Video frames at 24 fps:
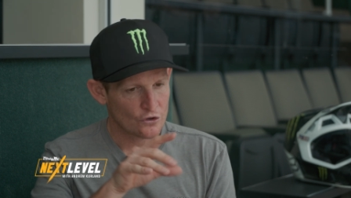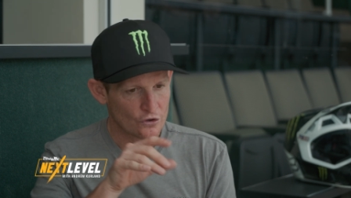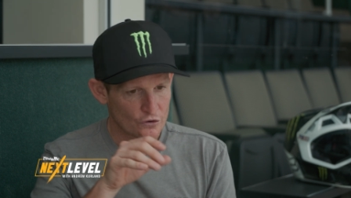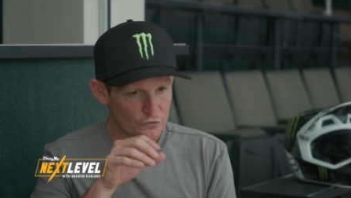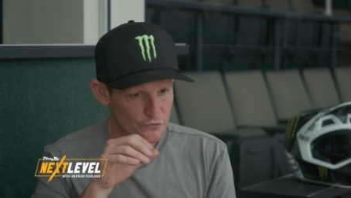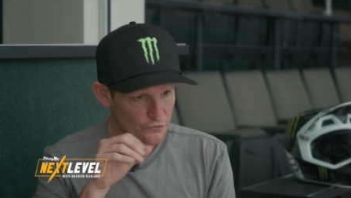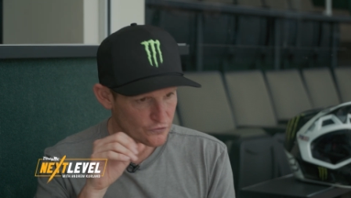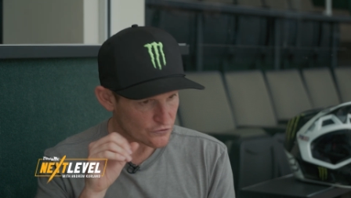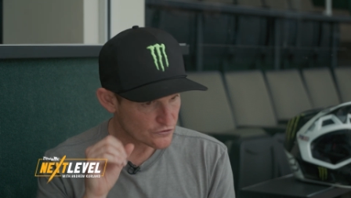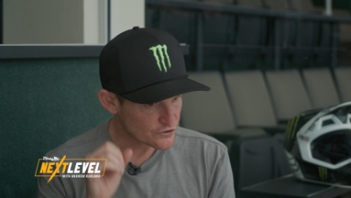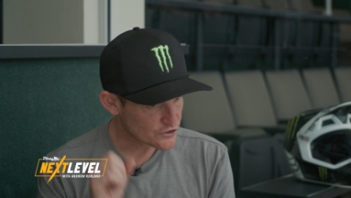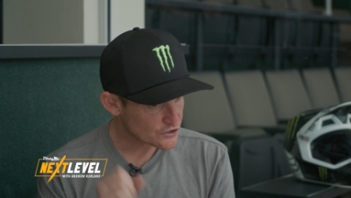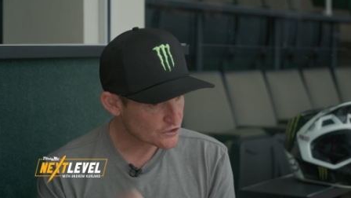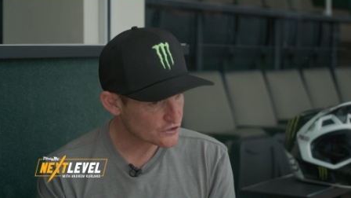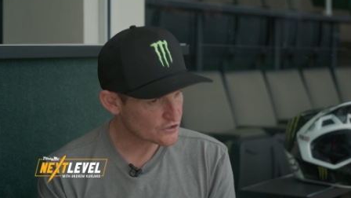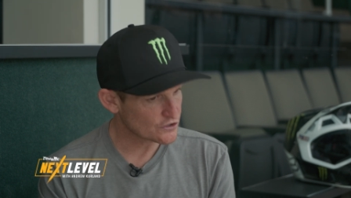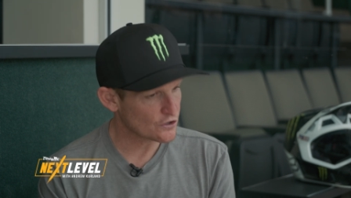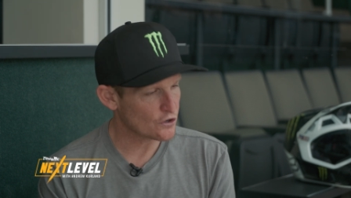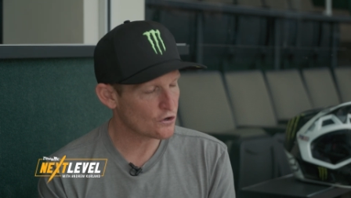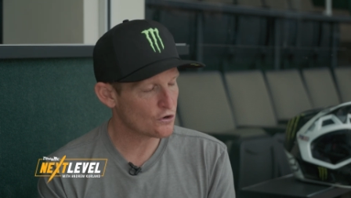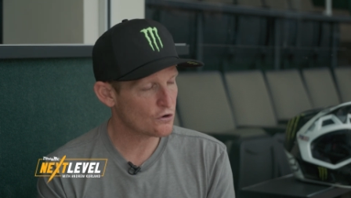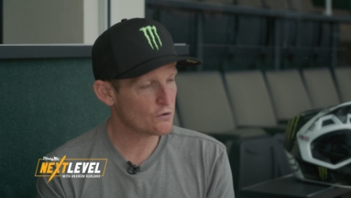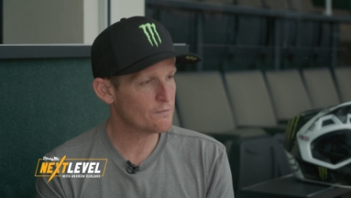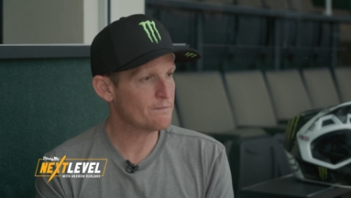for
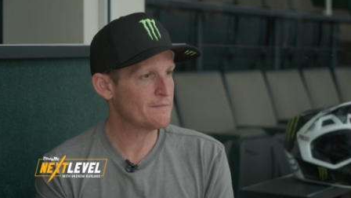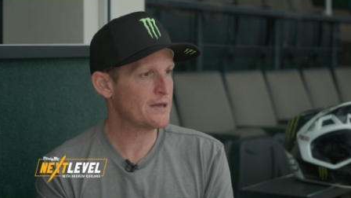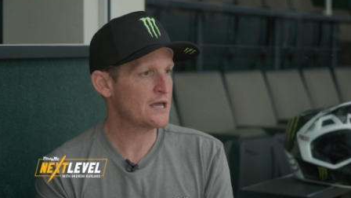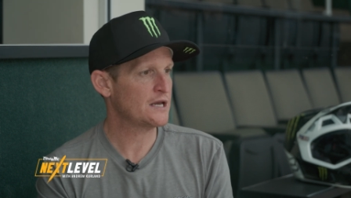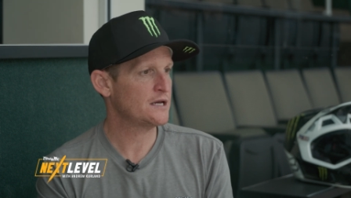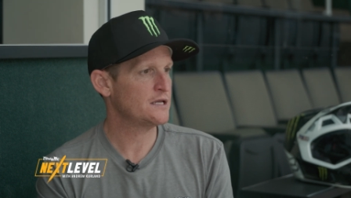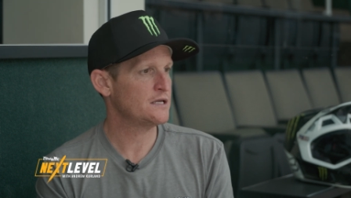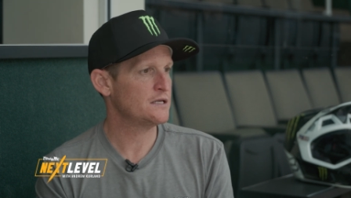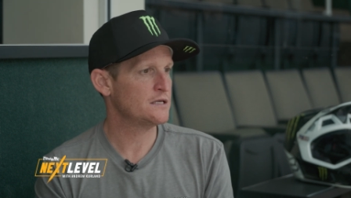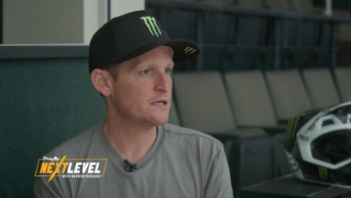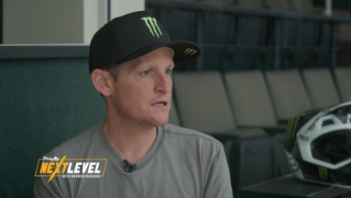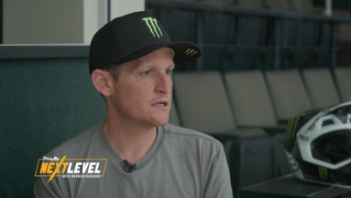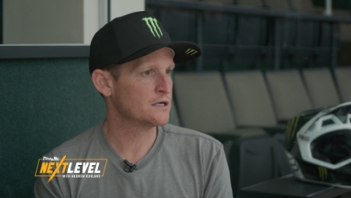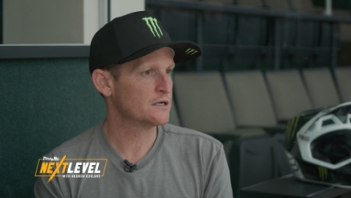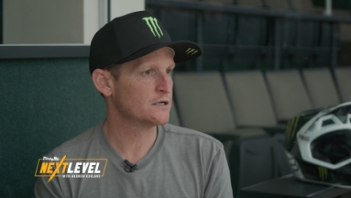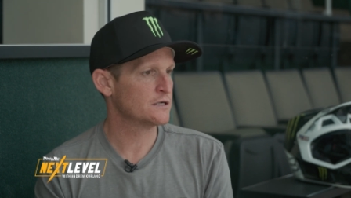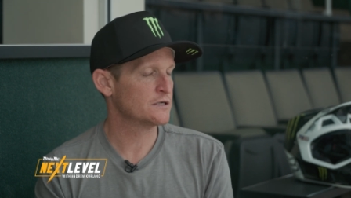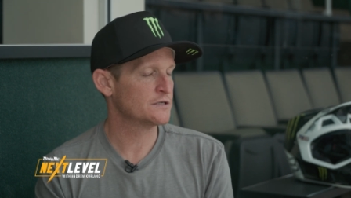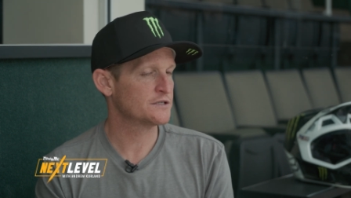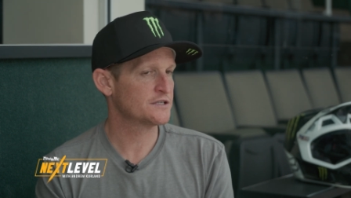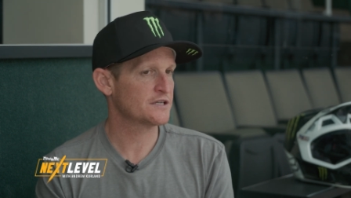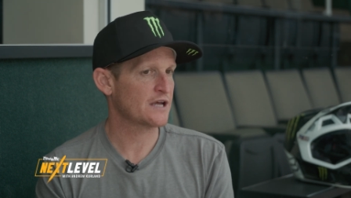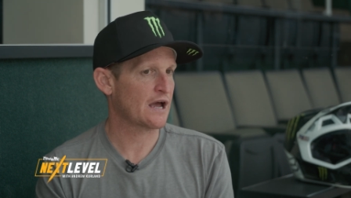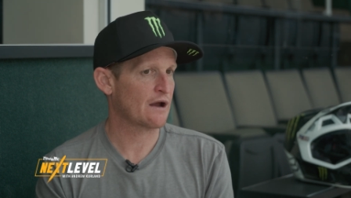so many years.